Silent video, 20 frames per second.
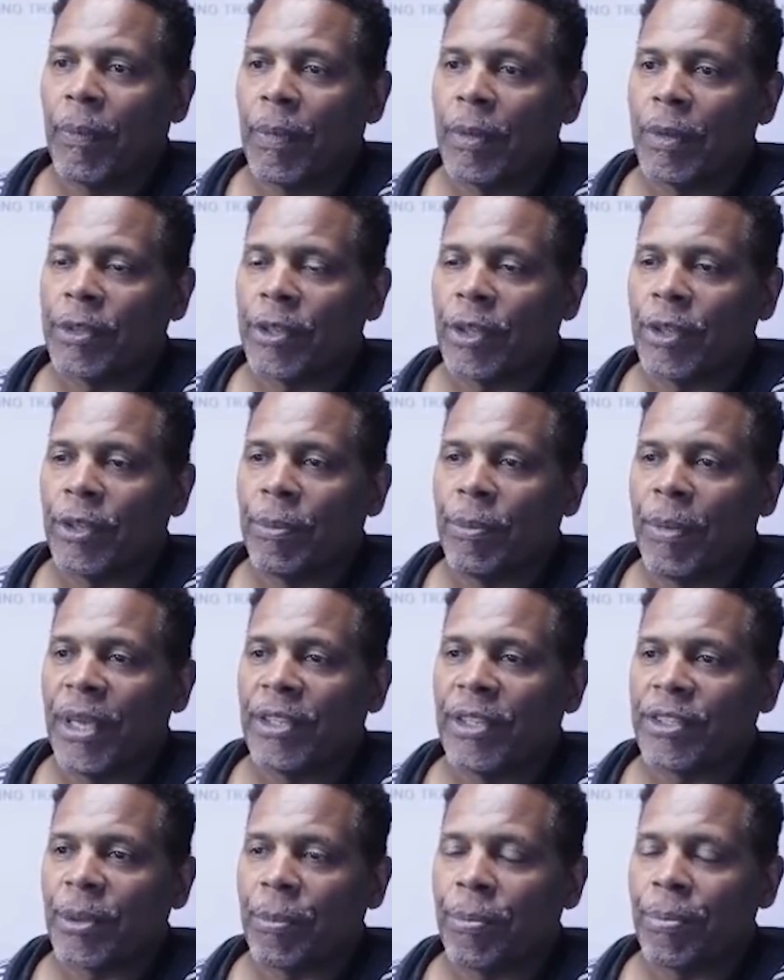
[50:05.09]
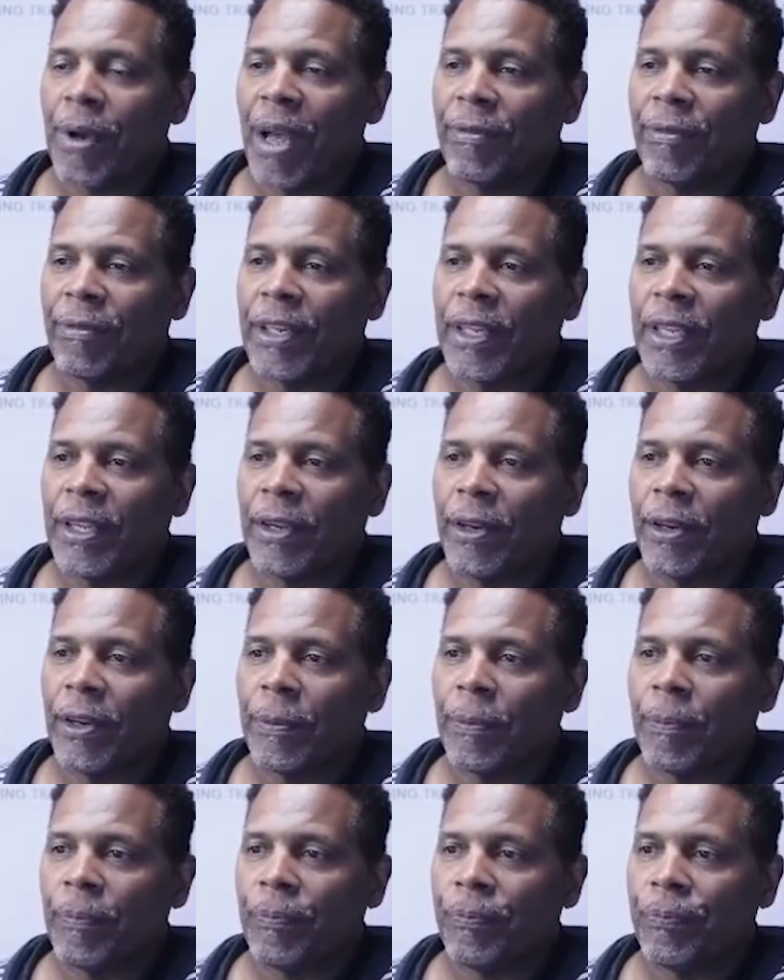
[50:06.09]
So you made some profit here,
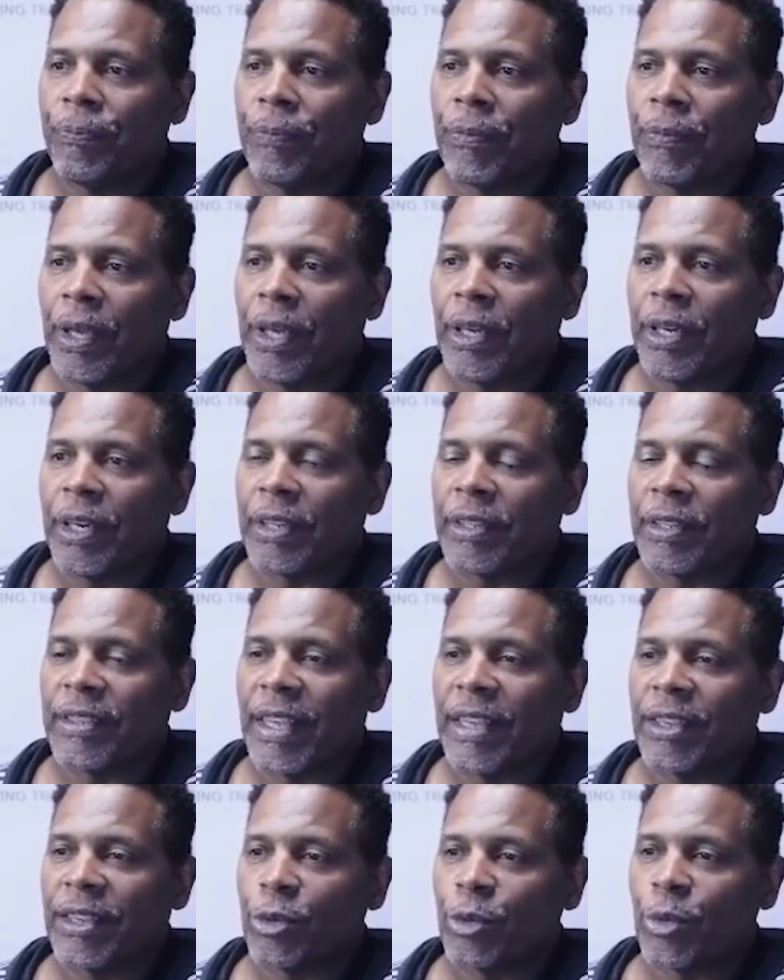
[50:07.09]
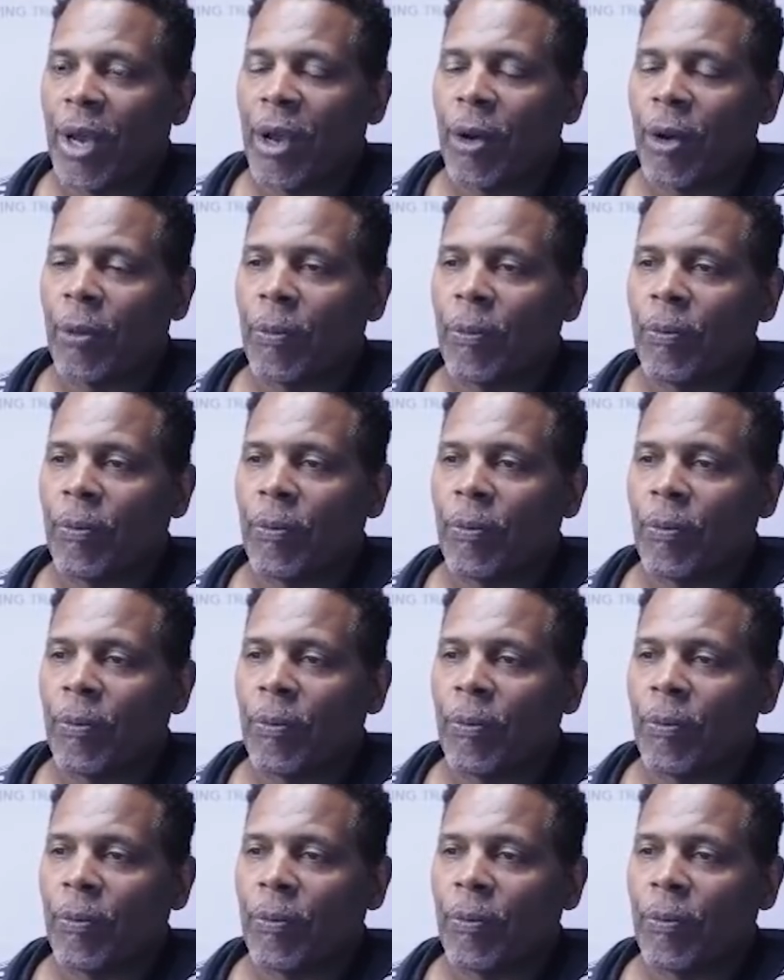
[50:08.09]
and then it takes you out.